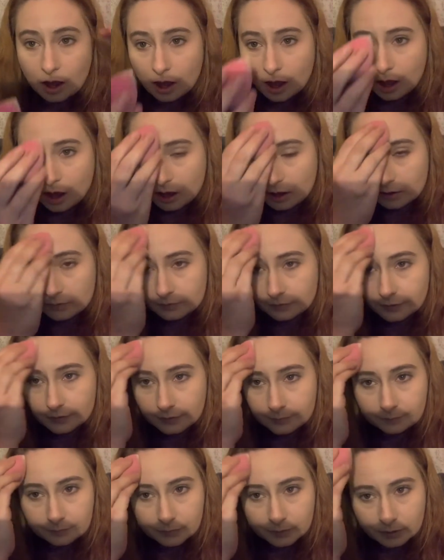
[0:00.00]
of
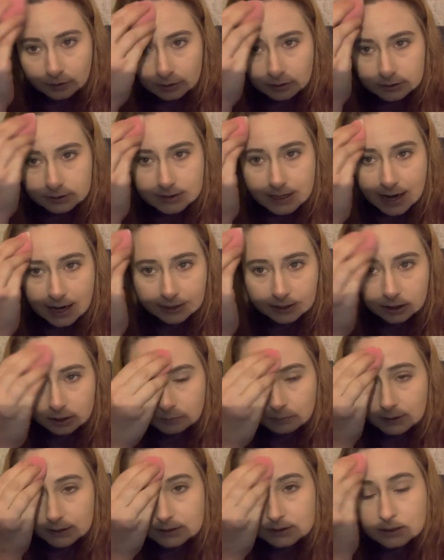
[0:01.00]

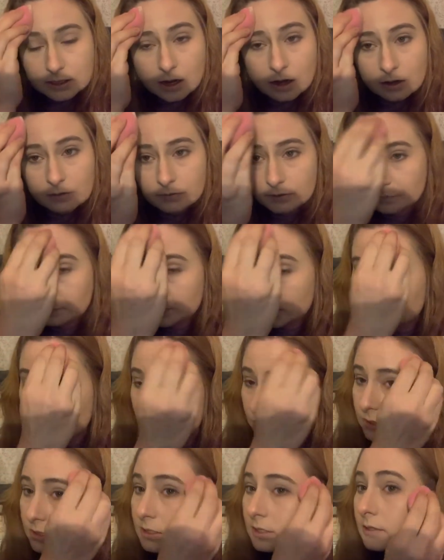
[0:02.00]
documents of
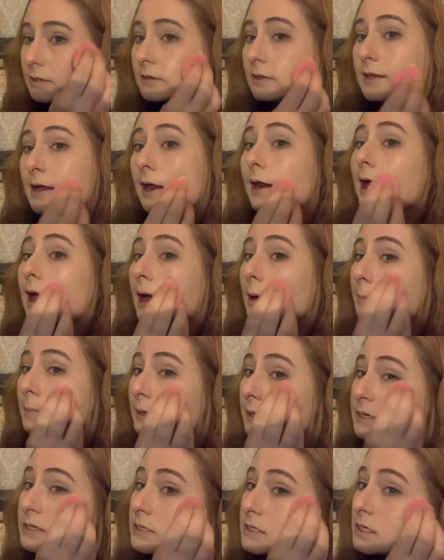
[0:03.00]
abuse that
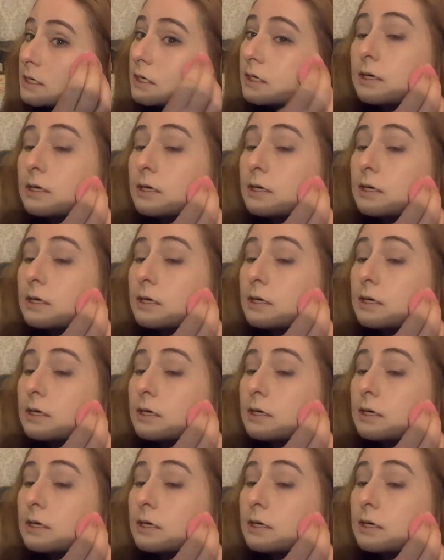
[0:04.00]
happened